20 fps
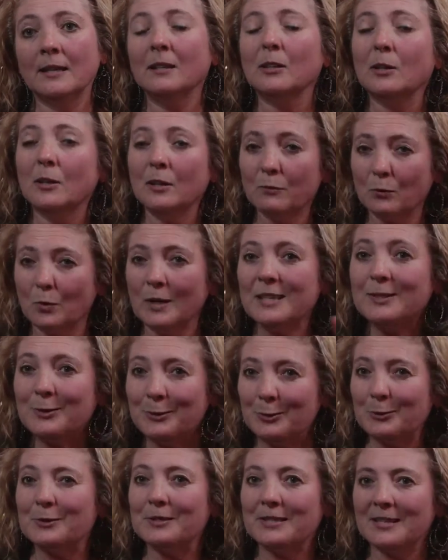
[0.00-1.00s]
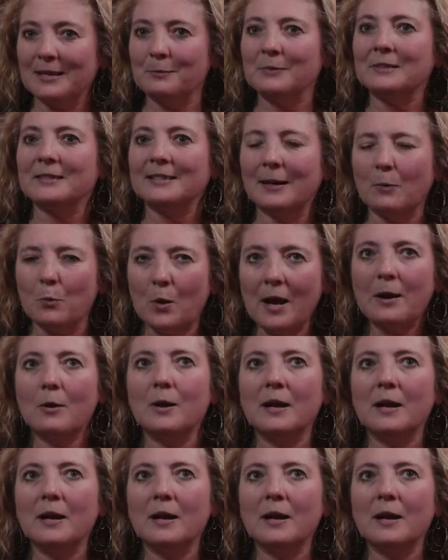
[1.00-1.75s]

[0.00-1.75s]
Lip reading: A lot of white students come and say, wow,